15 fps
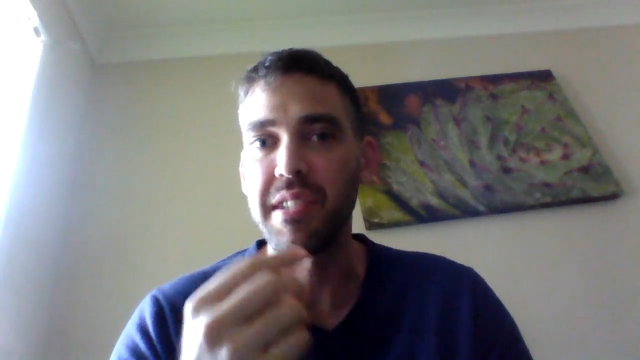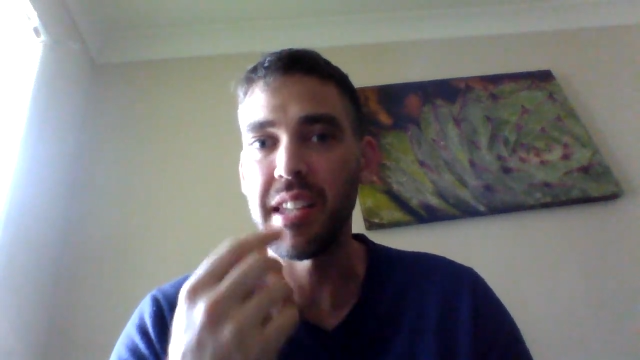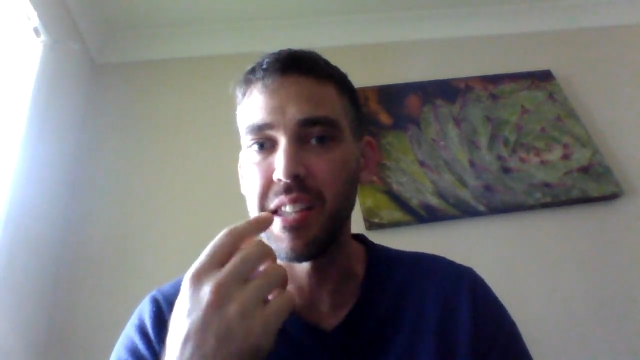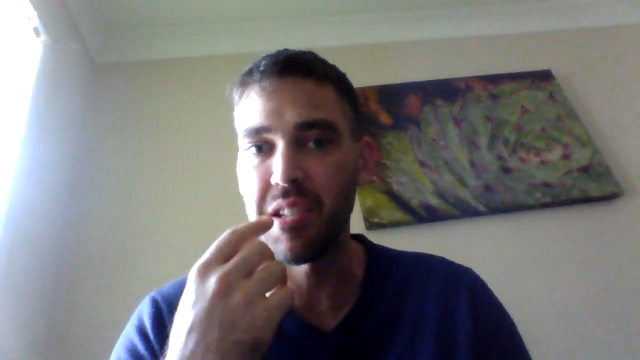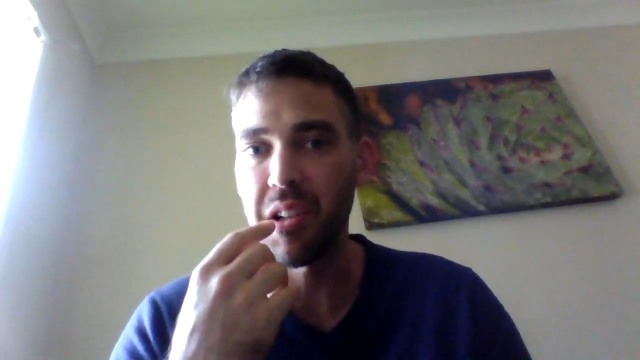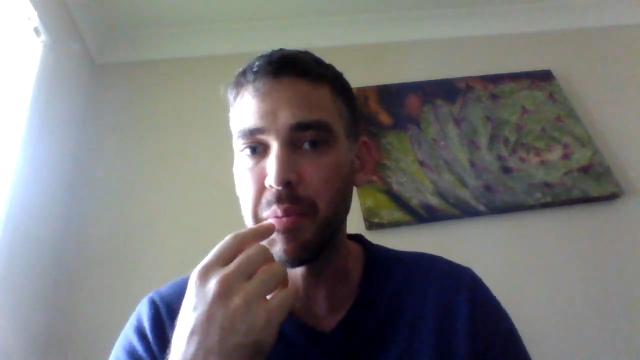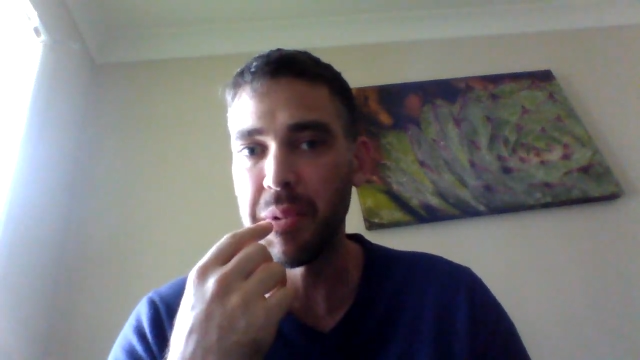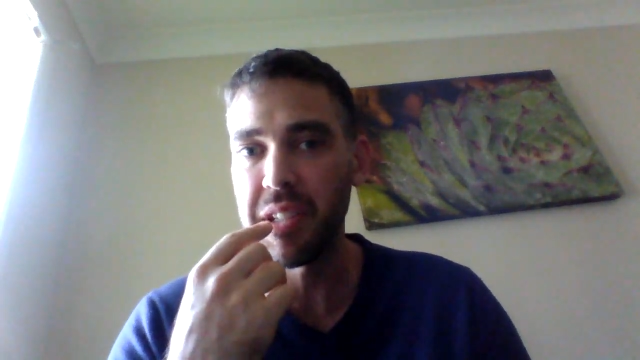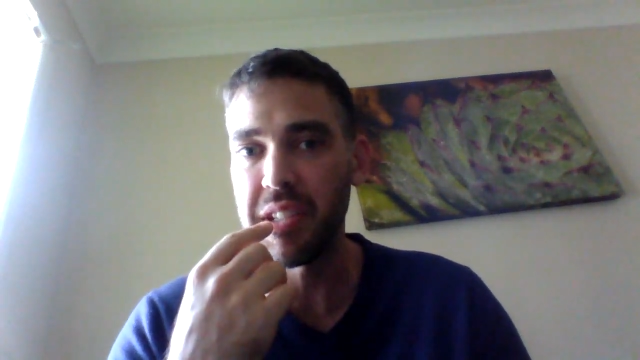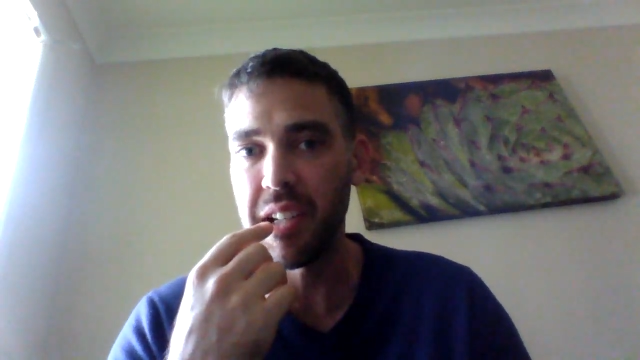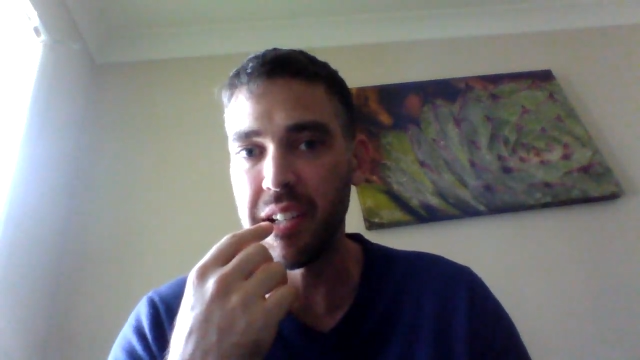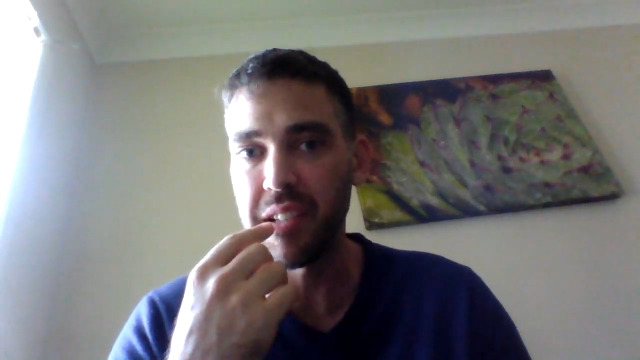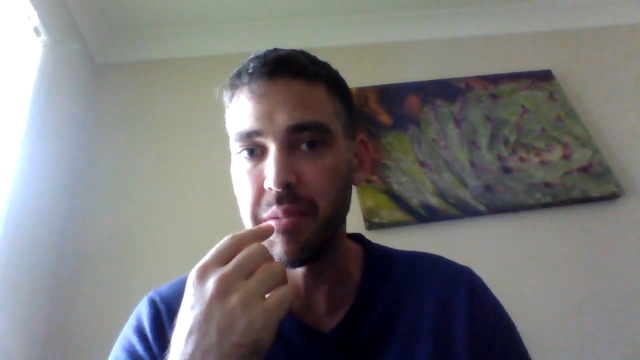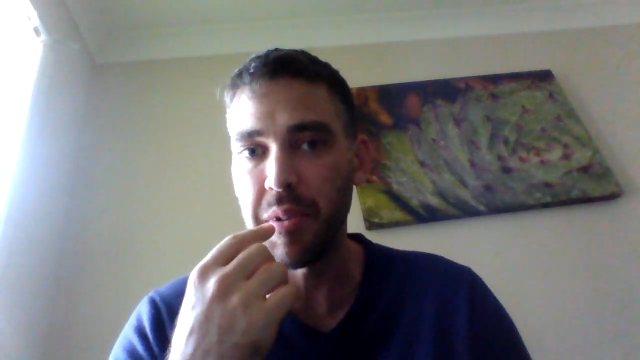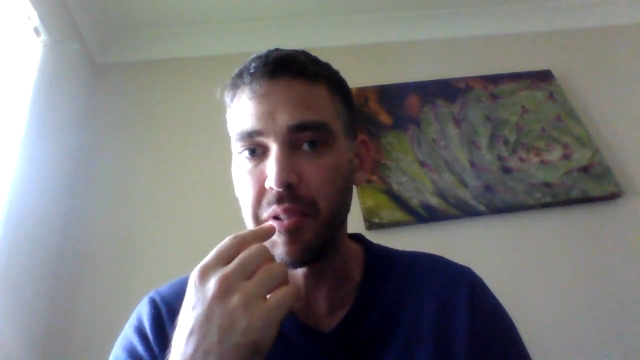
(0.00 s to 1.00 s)
Like the top of the
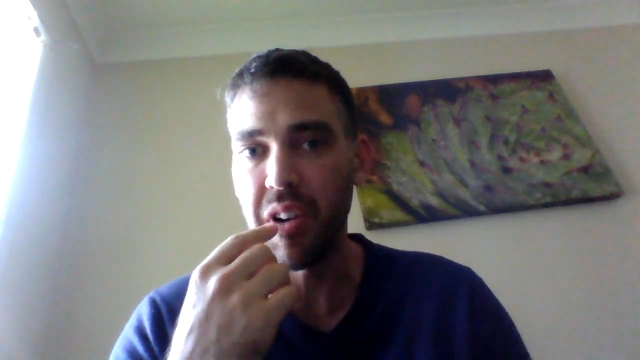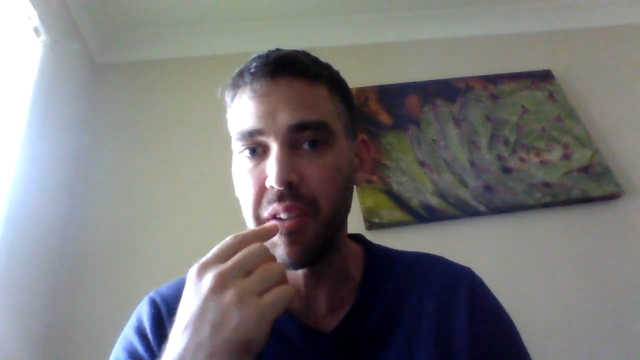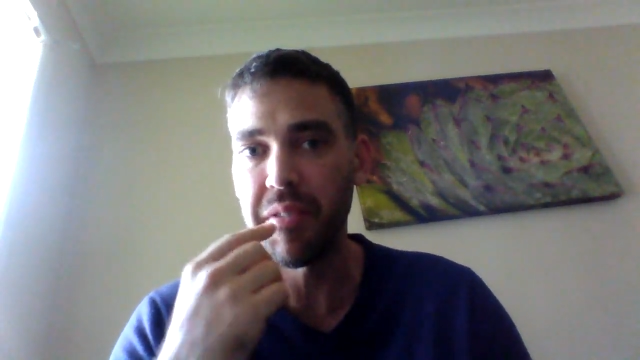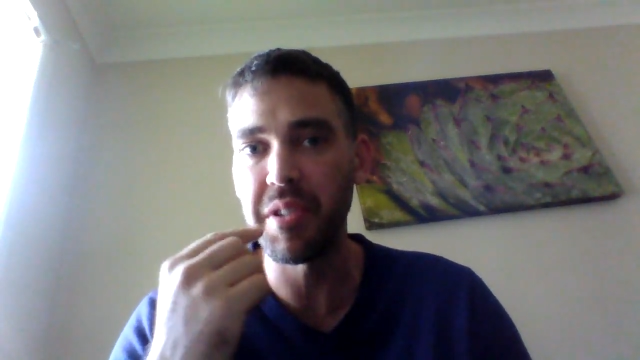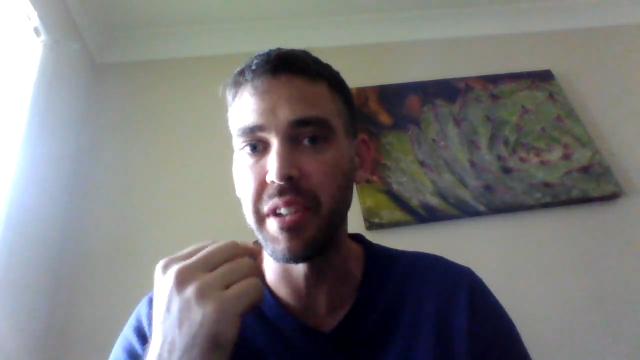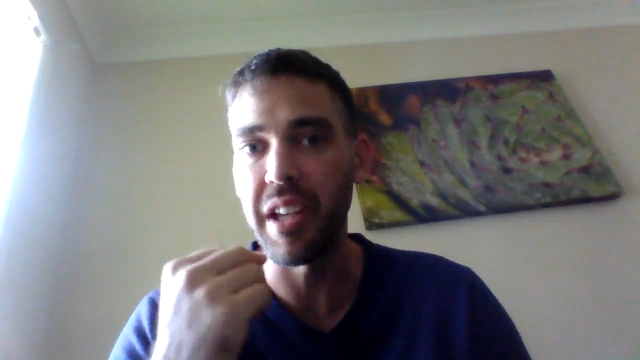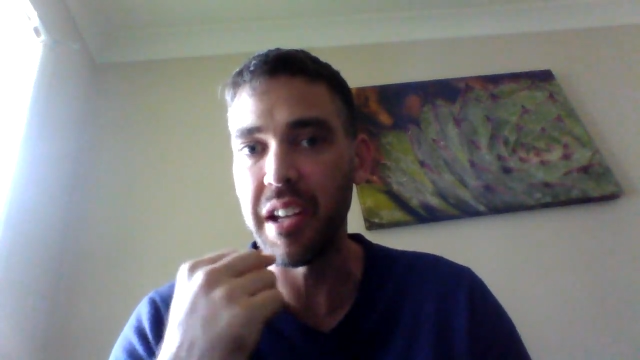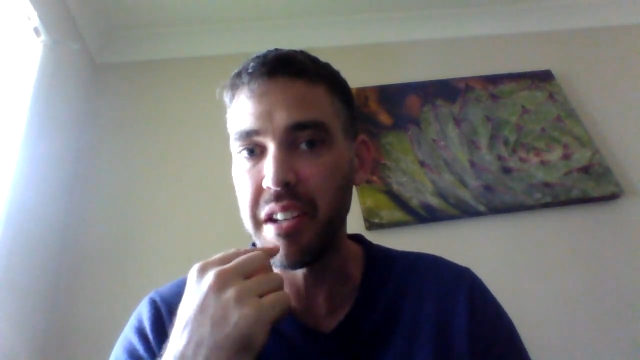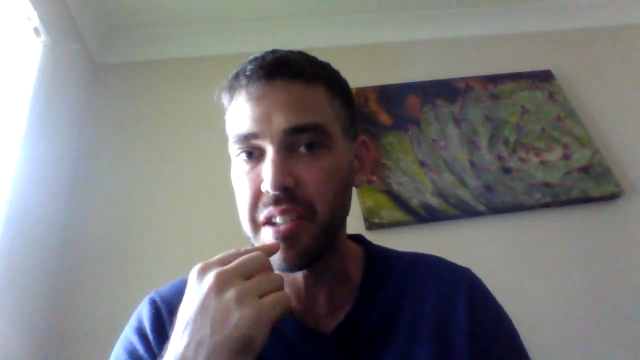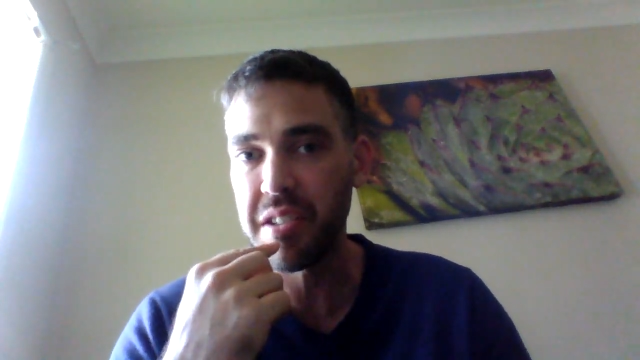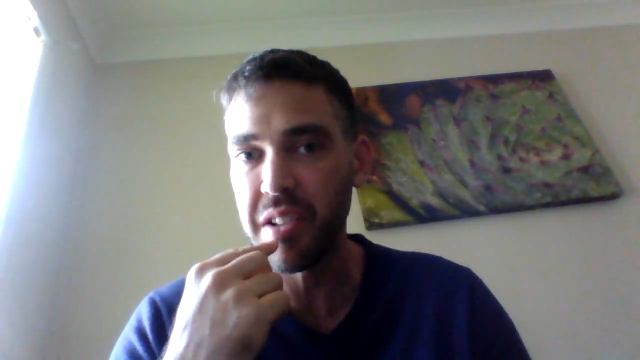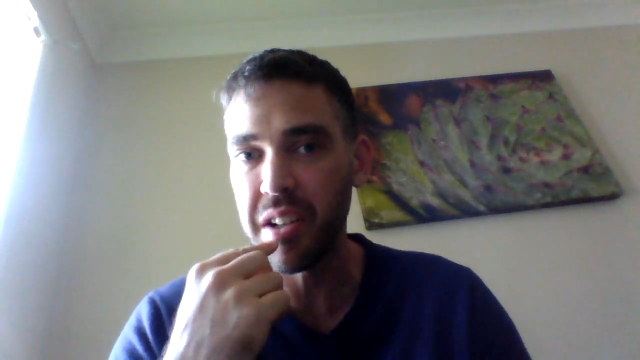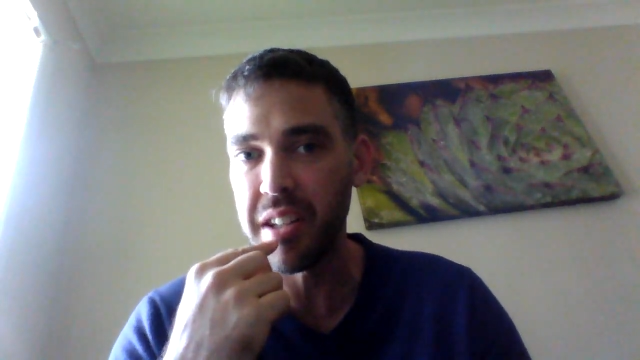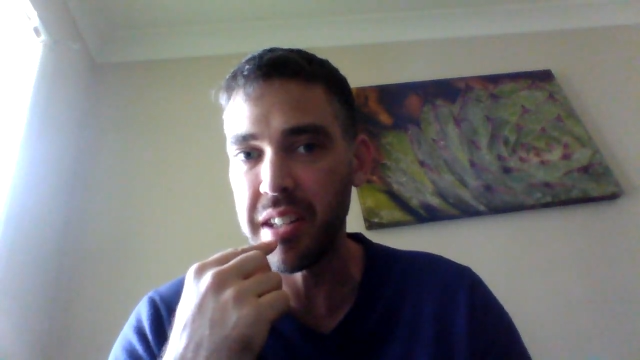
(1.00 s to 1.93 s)
tongue is a bit rougher and the underside